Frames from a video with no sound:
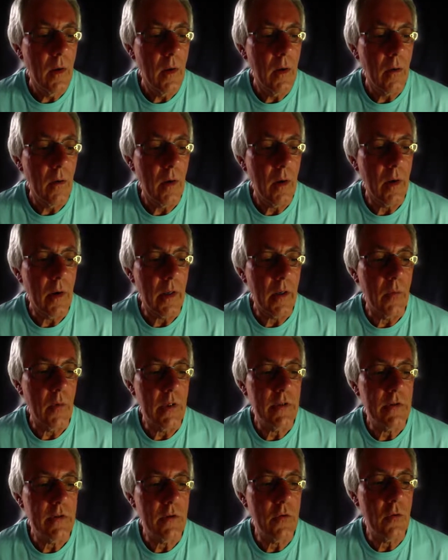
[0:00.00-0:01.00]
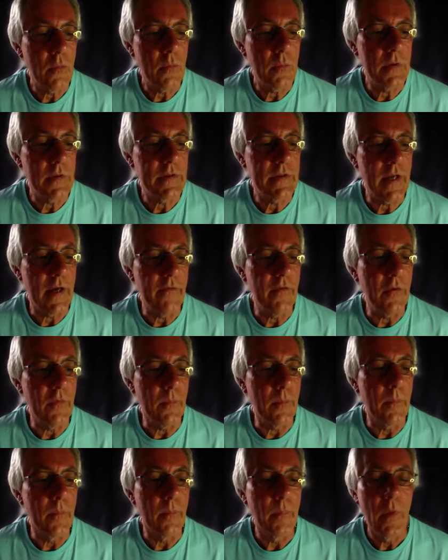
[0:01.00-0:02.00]
All right, question number
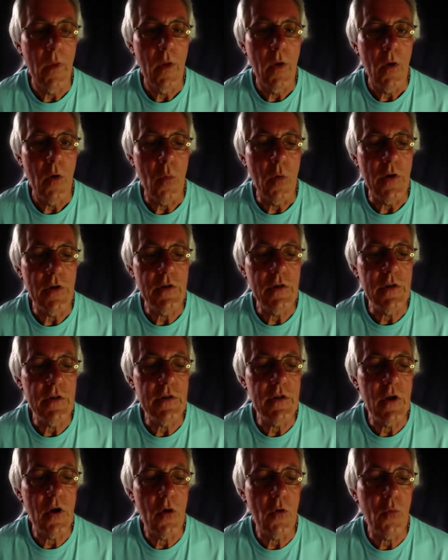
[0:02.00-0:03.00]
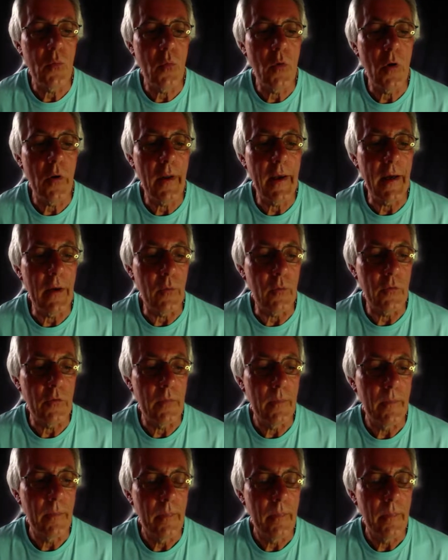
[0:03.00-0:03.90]
7. Which is the odd one out?